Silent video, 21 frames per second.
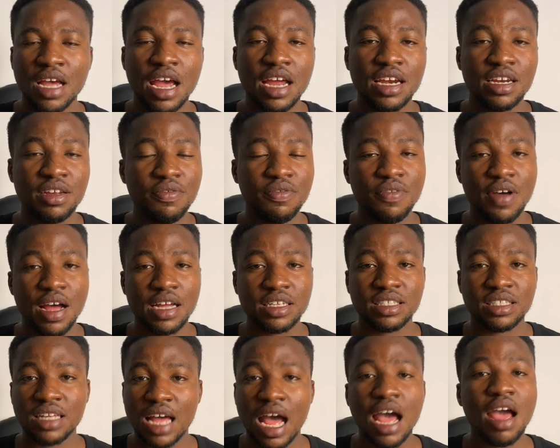And in
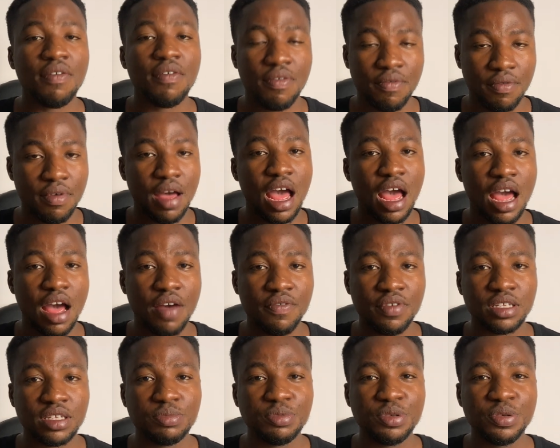fact, I
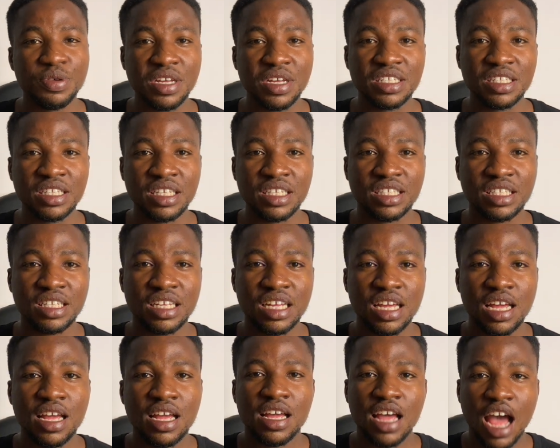have experienced
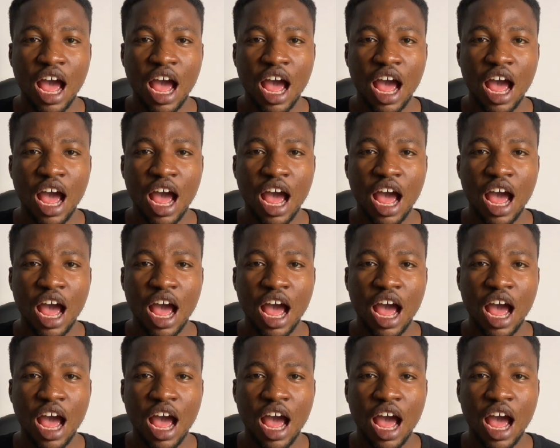it.